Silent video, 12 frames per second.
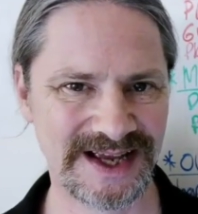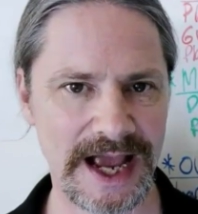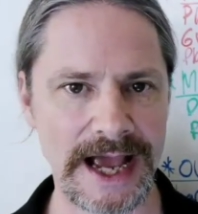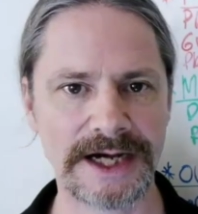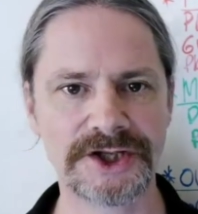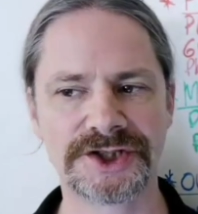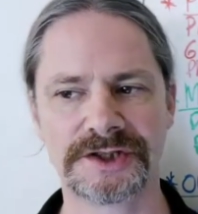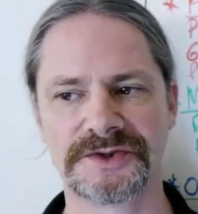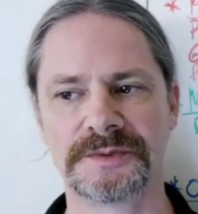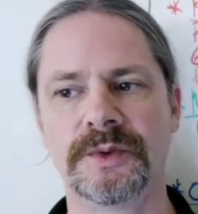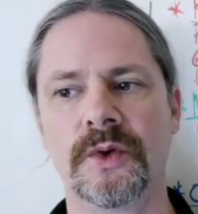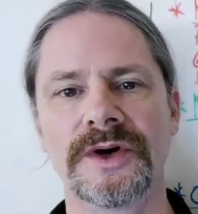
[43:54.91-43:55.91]
and it shows
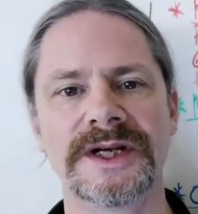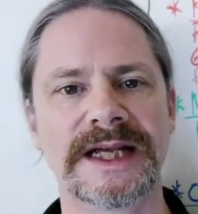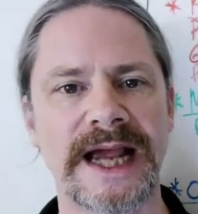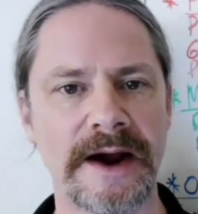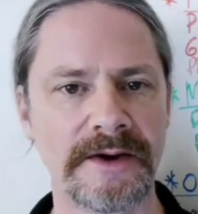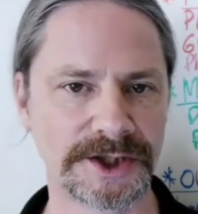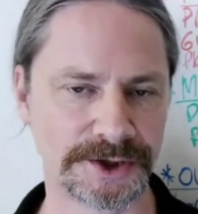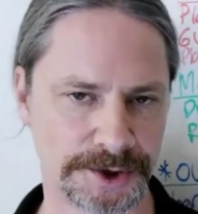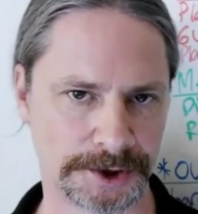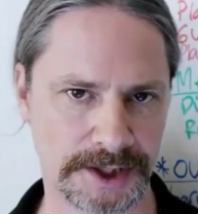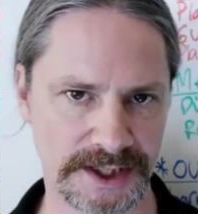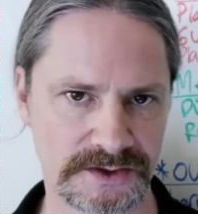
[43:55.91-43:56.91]
important character
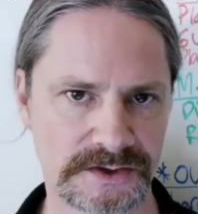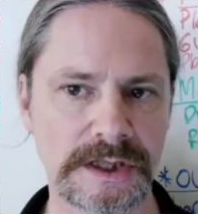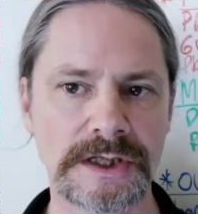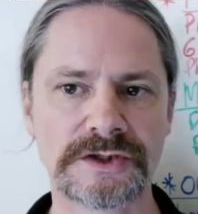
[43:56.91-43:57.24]
traits.